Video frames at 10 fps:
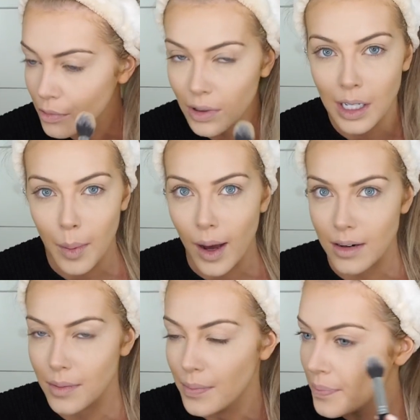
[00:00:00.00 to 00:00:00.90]
Really bad.
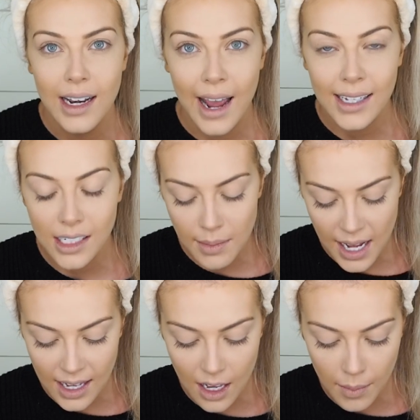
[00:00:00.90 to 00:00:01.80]
Next I'm
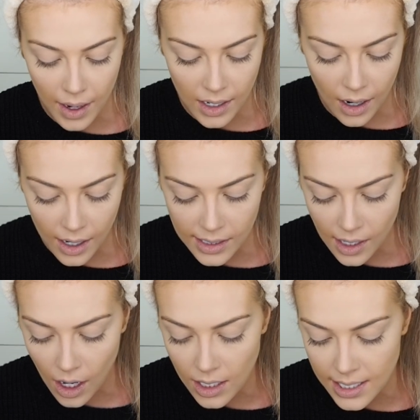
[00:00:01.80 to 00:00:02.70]
taking my NARS
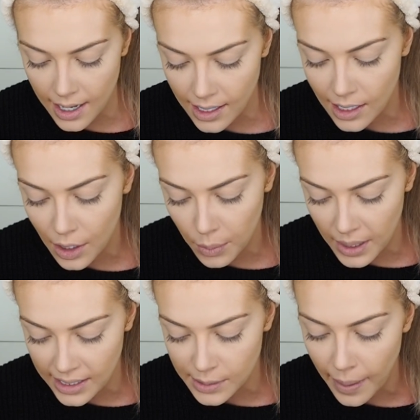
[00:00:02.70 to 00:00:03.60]
All Day
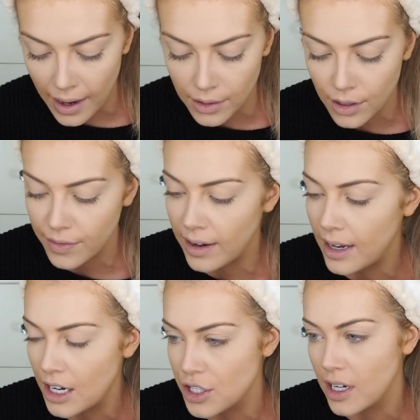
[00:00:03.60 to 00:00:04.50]
Luminous Powder
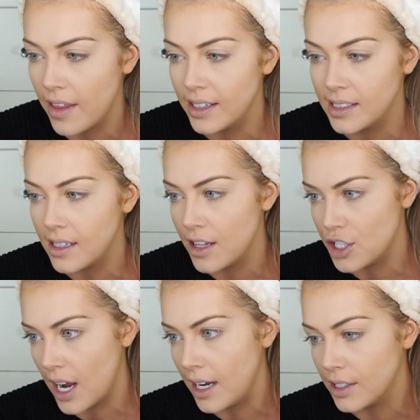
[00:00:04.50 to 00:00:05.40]
Foundation, and this is in the
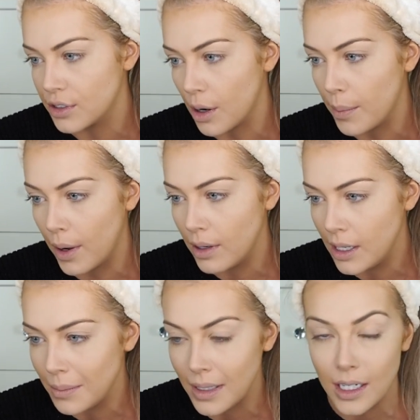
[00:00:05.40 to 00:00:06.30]
shade
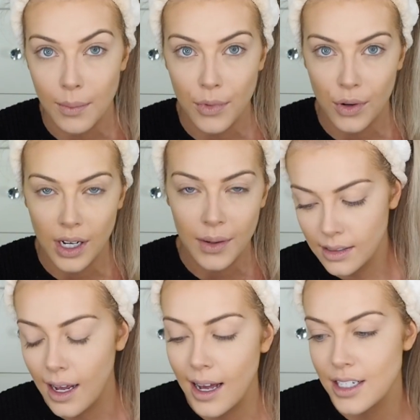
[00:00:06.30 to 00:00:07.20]
Stromboli Medium 3.
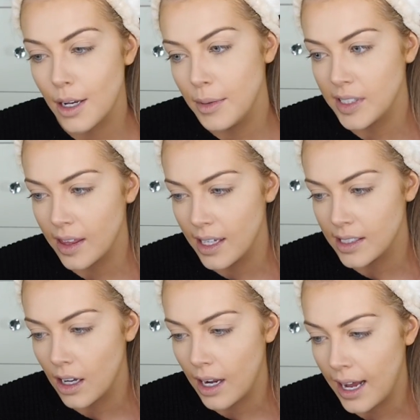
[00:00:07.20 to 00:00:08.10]
And I'm using this
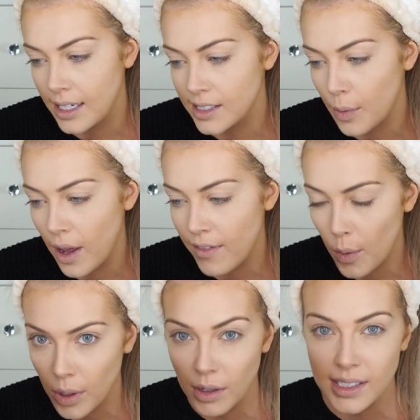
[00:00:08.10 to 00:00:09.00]
on a Zoeva
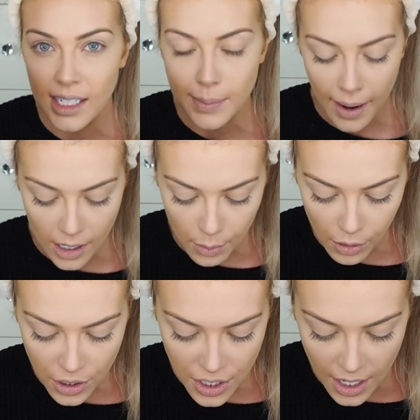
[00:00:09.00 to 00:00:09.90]
106 powder
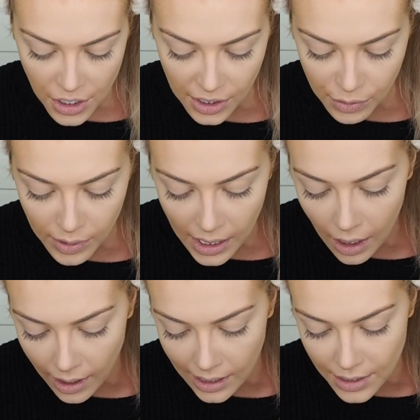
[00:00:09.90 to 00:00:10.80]
brush and just really
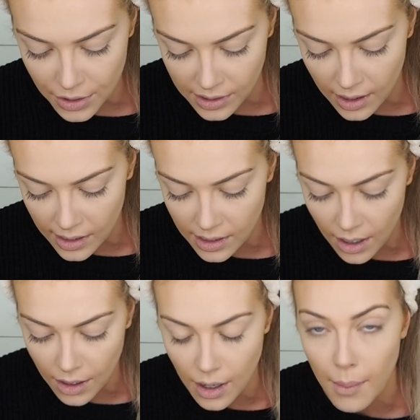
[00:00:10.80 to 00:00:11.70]
lightly dusting this
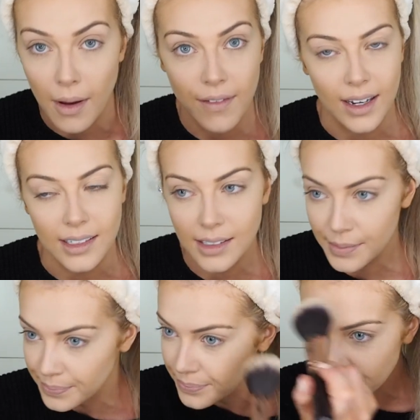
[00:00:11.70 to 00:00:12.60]
on my face,
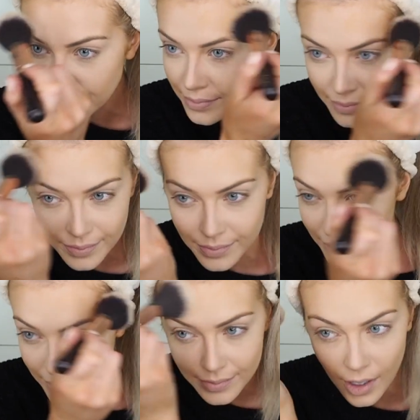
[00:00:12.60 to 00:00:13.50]

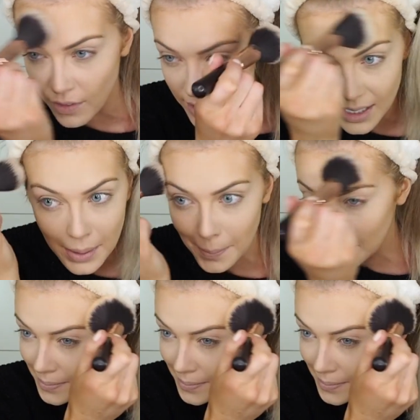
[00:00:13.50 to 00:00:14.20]
obviously.